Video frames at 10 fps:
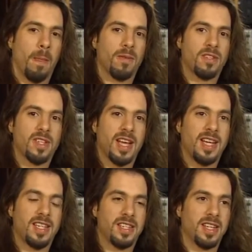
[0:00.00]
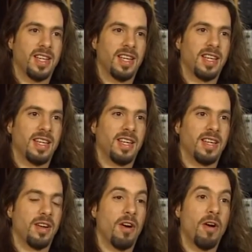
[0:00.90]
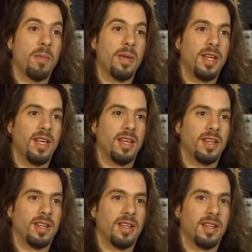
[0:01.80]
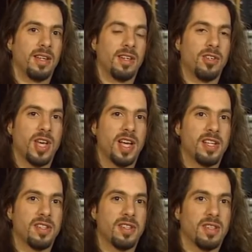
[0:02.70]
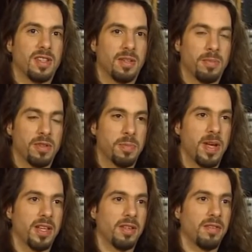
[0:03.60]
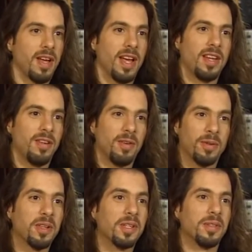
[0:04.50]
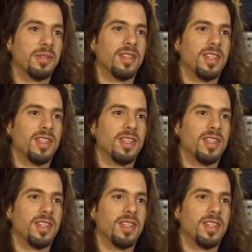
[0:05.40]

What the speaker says: sight singing and harmony and a jazz perspective, I had no clue.